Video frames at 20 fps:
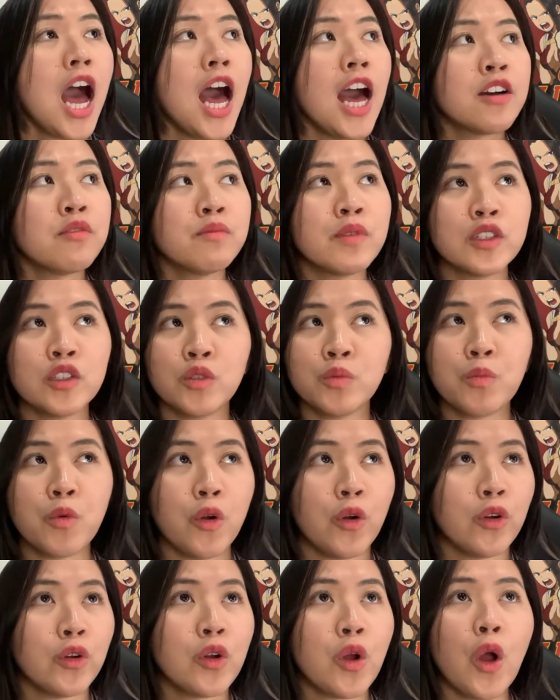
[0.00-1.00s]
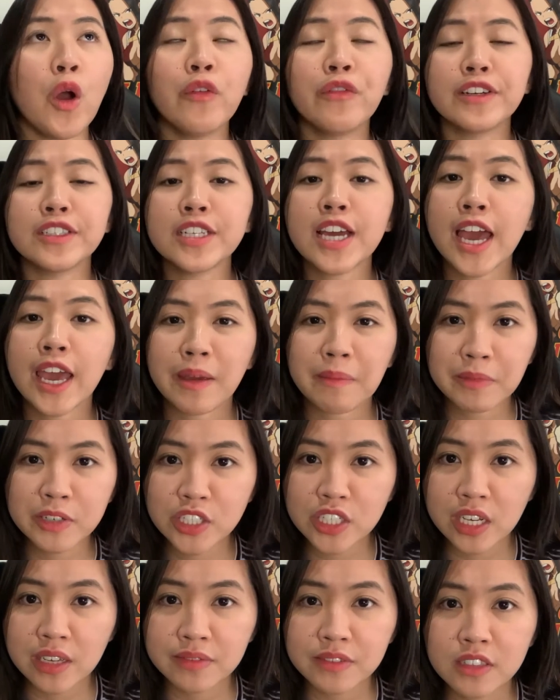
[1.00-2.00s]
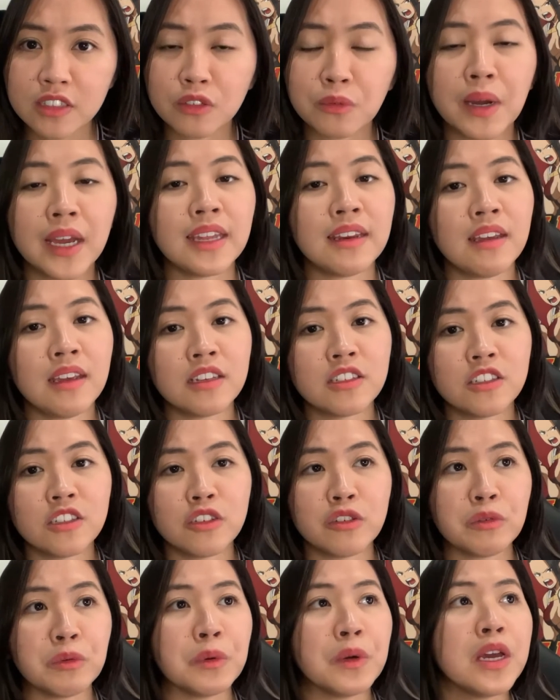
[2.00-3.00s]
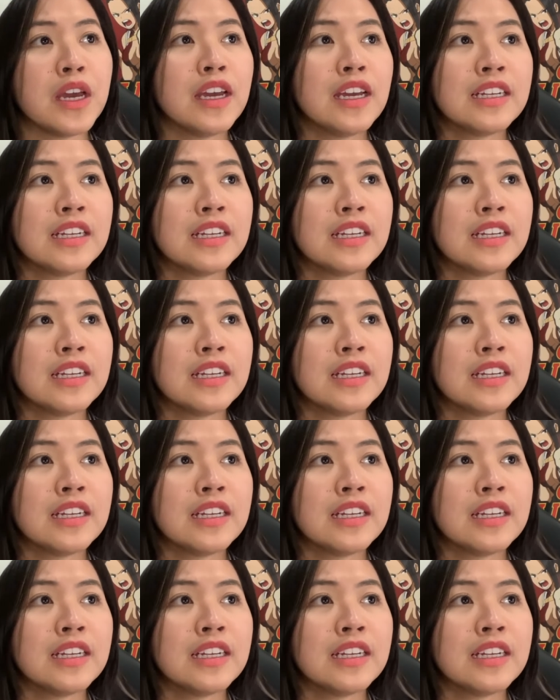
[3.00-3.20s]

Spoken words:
How much more overtime shifts do I need to